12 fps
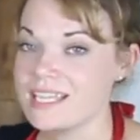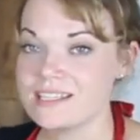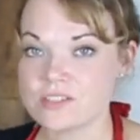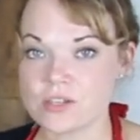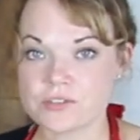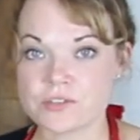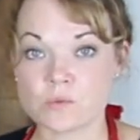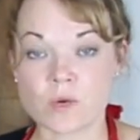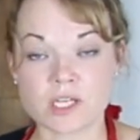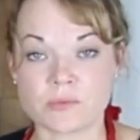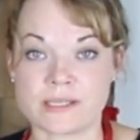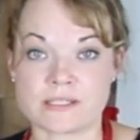it's also
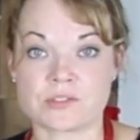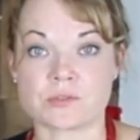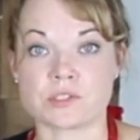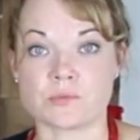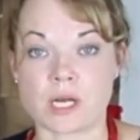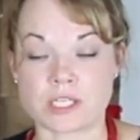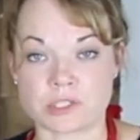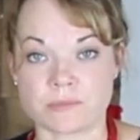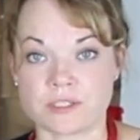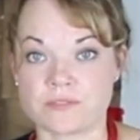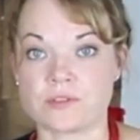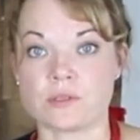water-based, so it's
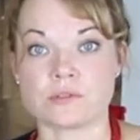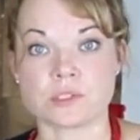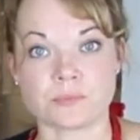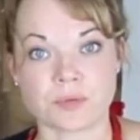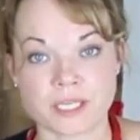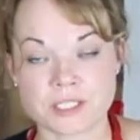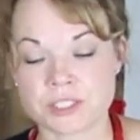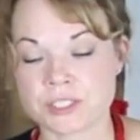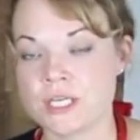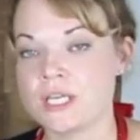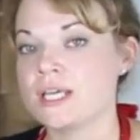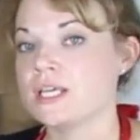washable. If you use a
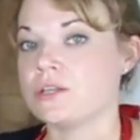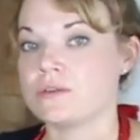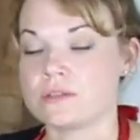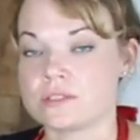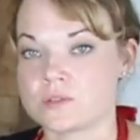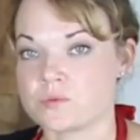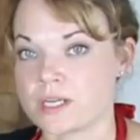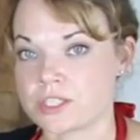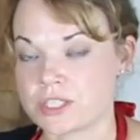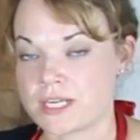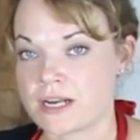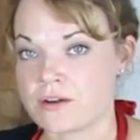brush, you can just
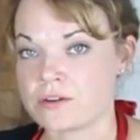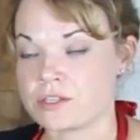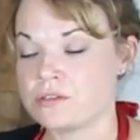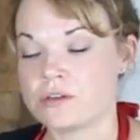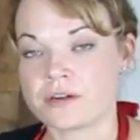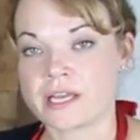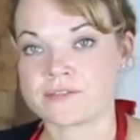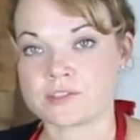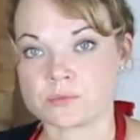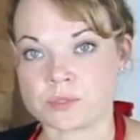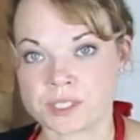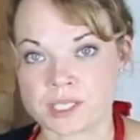wash it out. You don't have
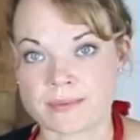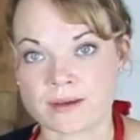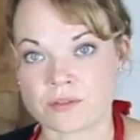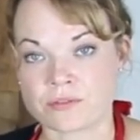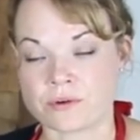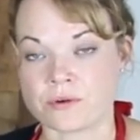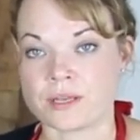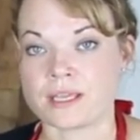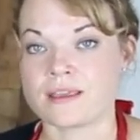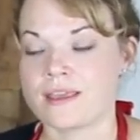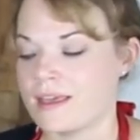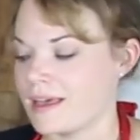to worry about
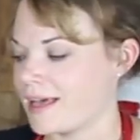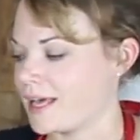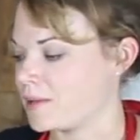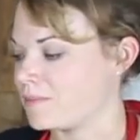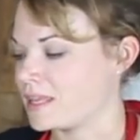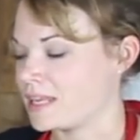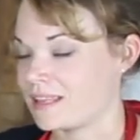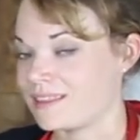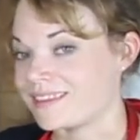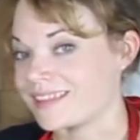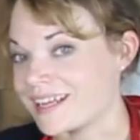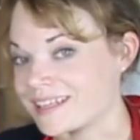throwing um,
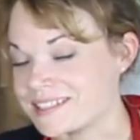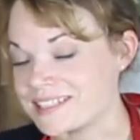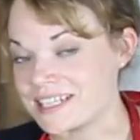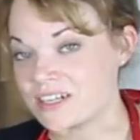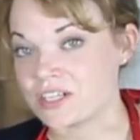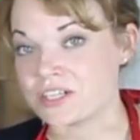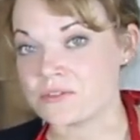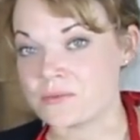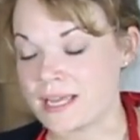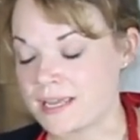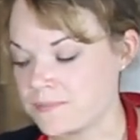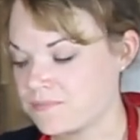anything that has stain on it
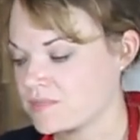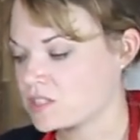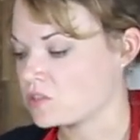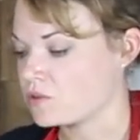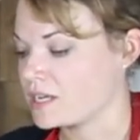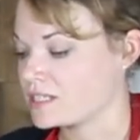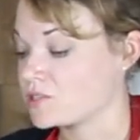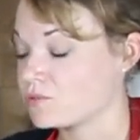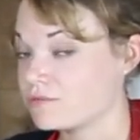away. So it's a